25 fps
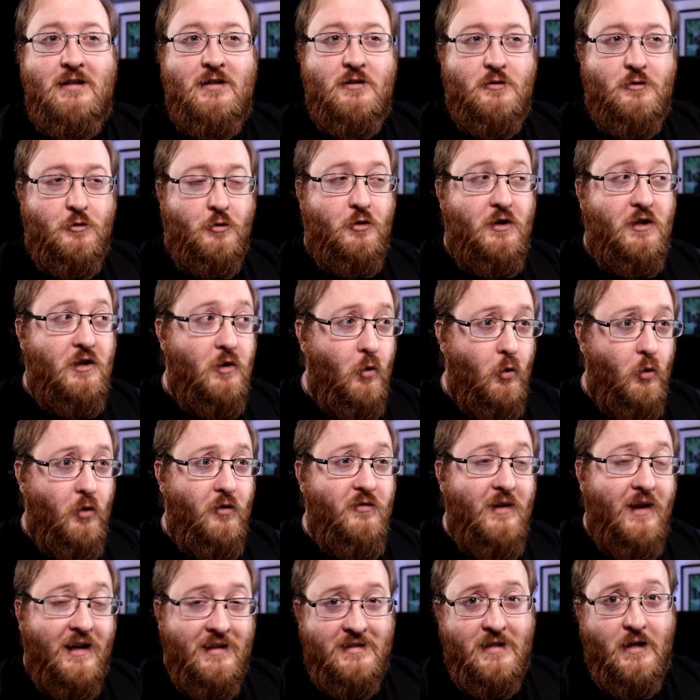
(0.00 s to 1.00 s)
So you know if
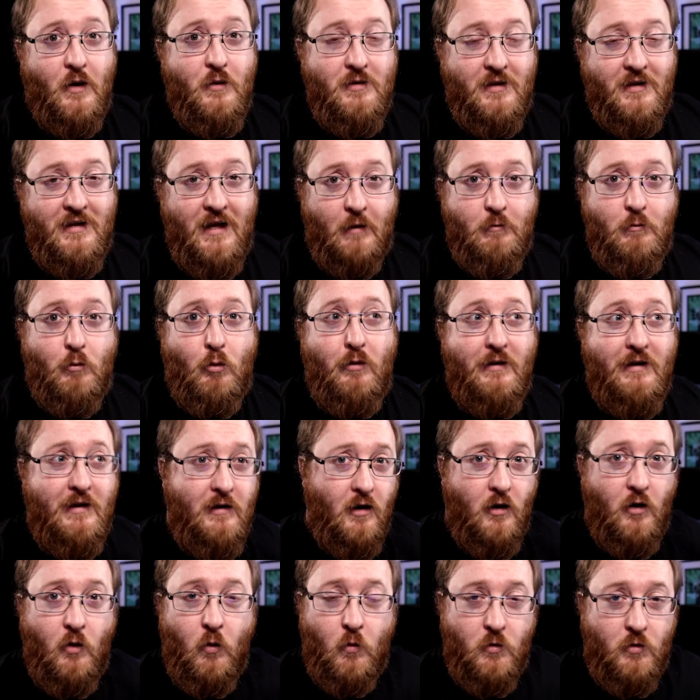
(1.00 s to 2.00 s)
that Scout's adaptable, he
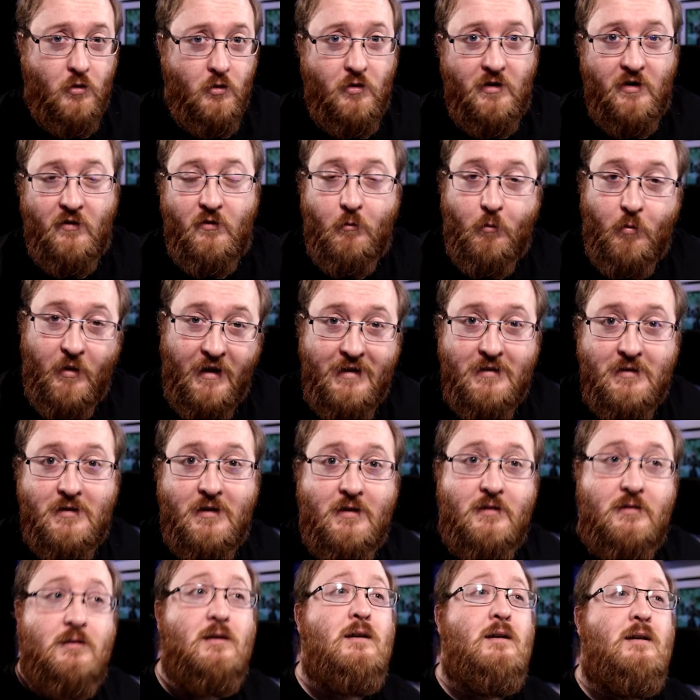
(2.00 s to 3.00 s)
can go to different
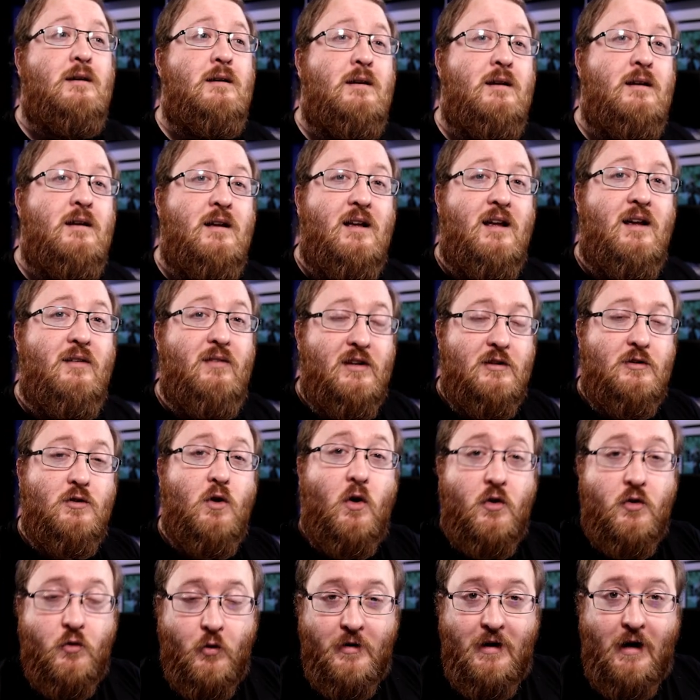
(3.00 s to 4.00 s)
places. If he's
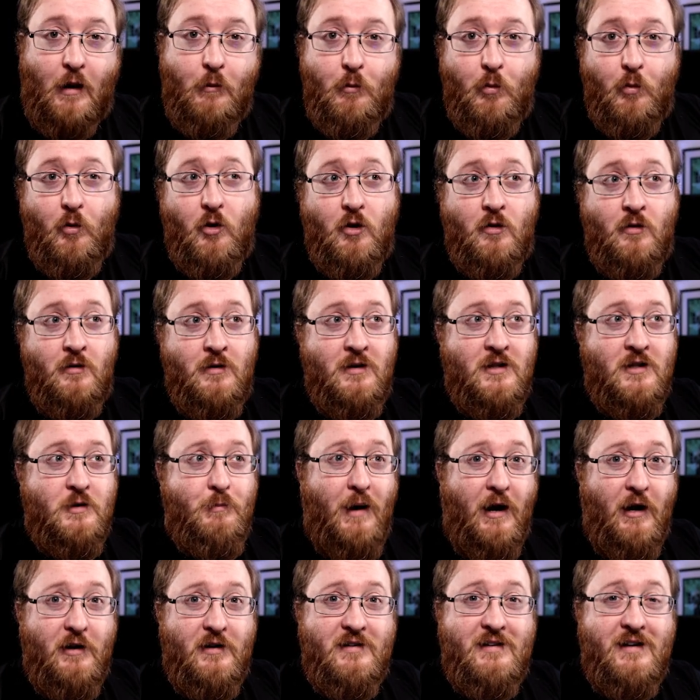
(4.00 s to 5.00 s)
not so adaptable, it's
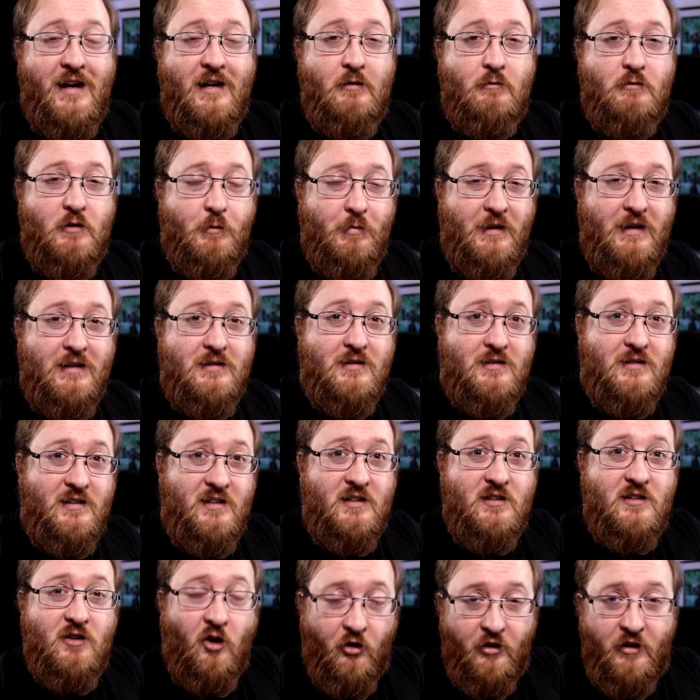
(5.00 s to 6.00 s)
better to send him to places
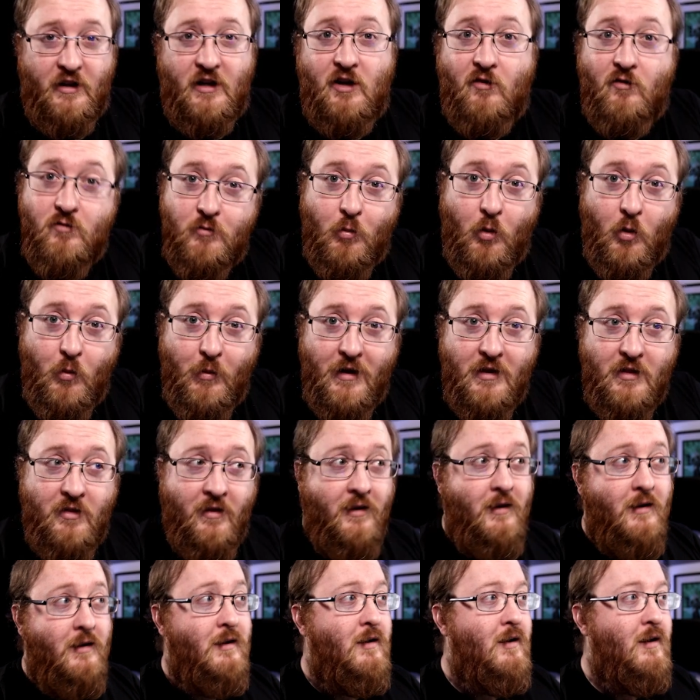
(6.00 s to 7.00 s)
he's already comfortable with,
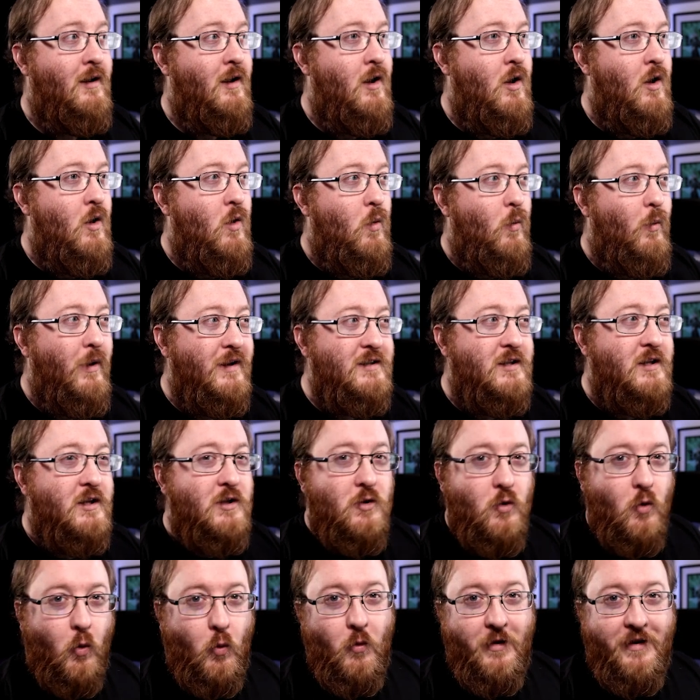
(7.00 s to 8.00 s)
which you
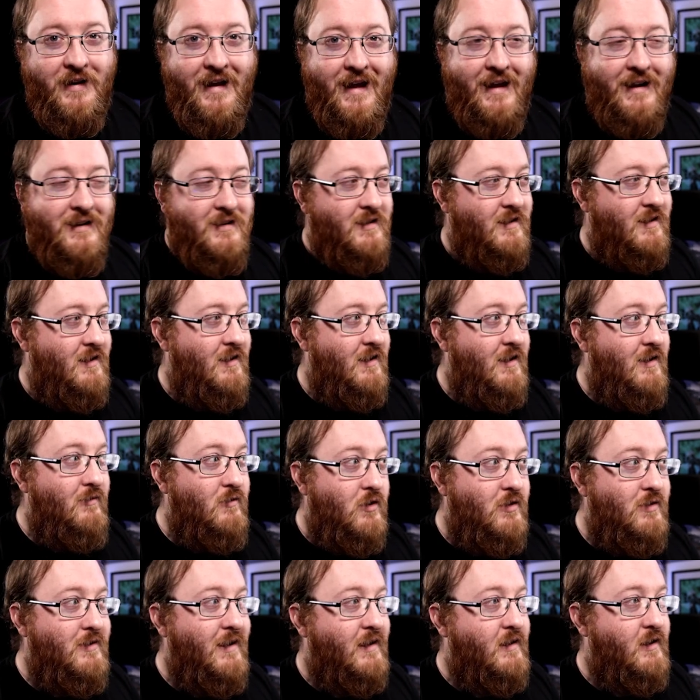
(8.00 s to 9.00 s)
don't get if
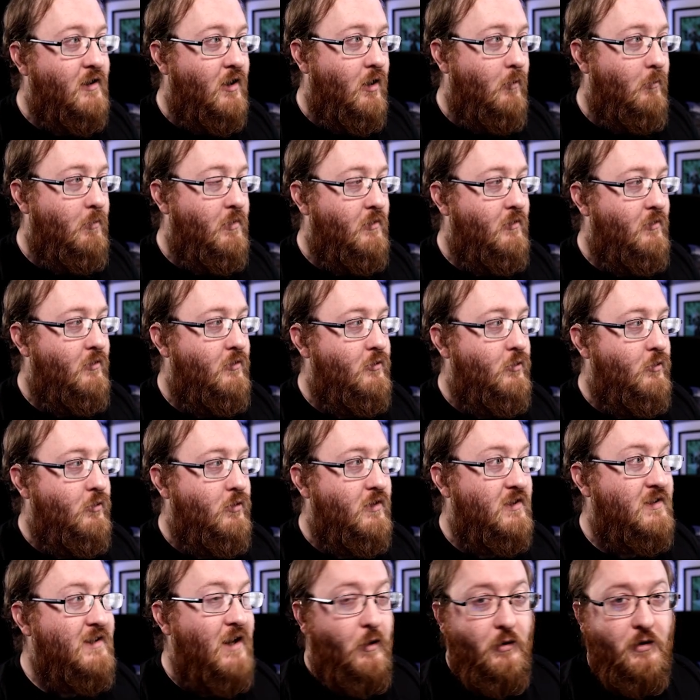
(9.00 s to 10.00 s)
you set it up through
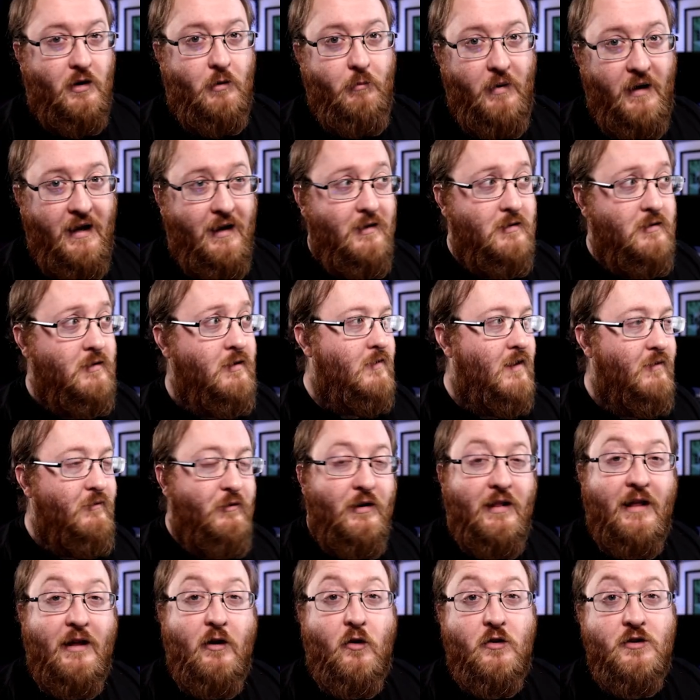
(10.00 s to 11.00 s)
the scouting page. If you
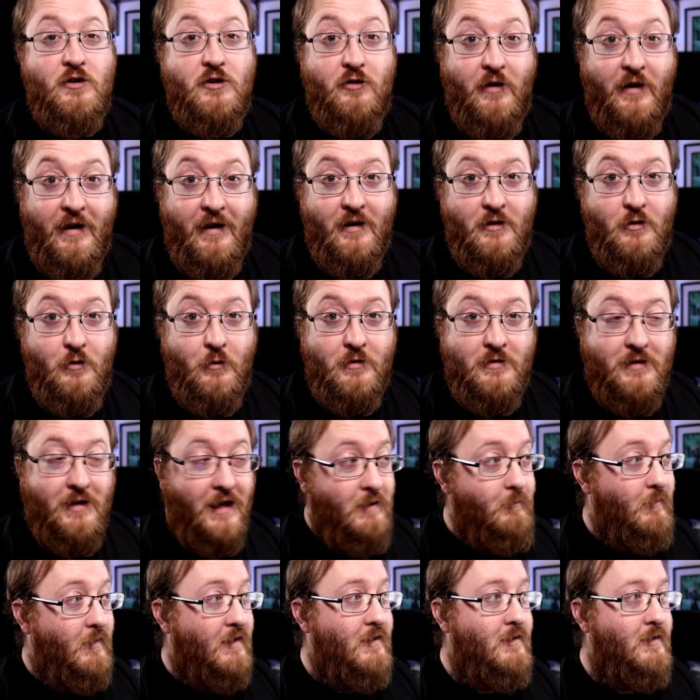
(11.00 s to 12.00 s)
click on create new
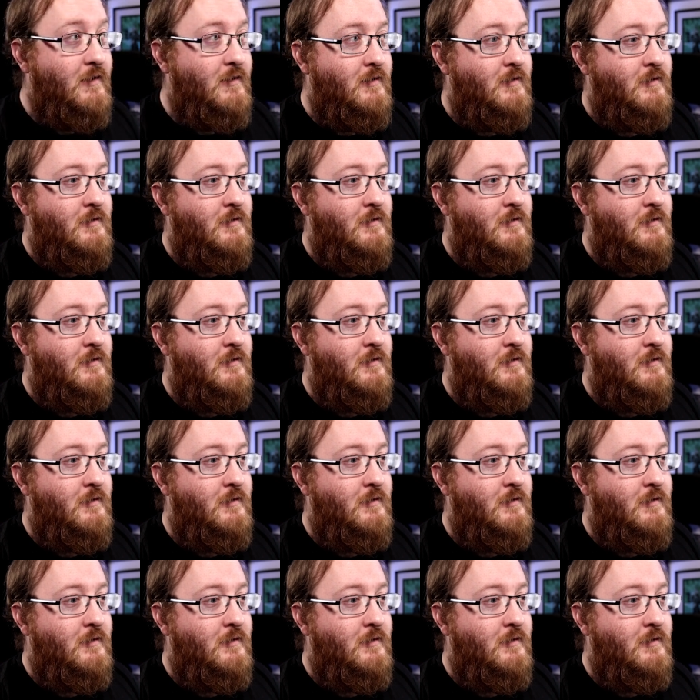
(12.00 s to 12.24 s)
assignment,